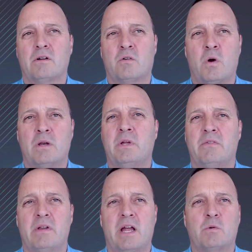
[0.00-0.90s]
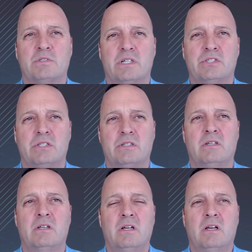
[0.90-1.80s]
quite a bit of an
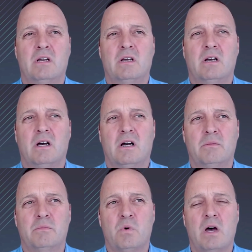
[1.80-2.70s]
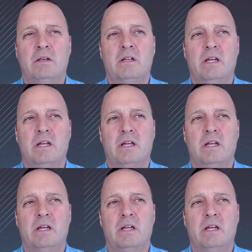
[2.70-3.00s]
acquisition um, run.